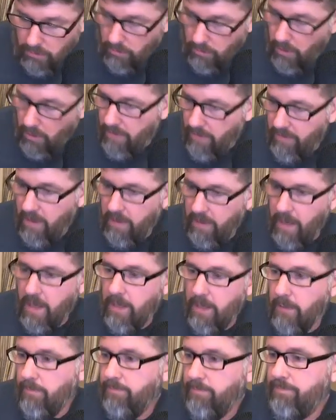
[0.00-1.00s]
You'll have that
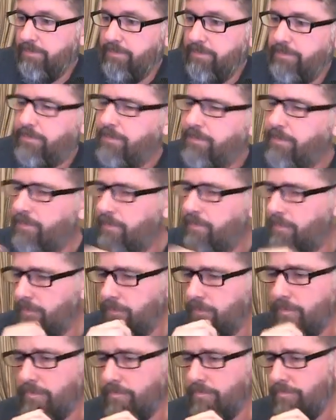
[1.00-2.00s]
data.
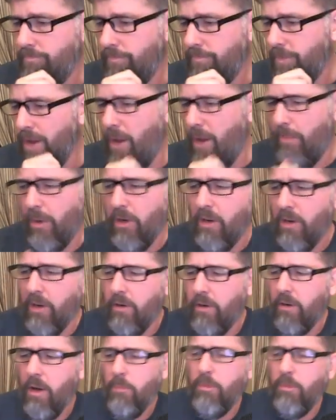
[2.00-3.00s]
I'll put
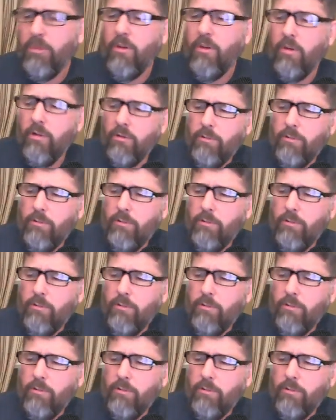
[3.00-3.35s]
the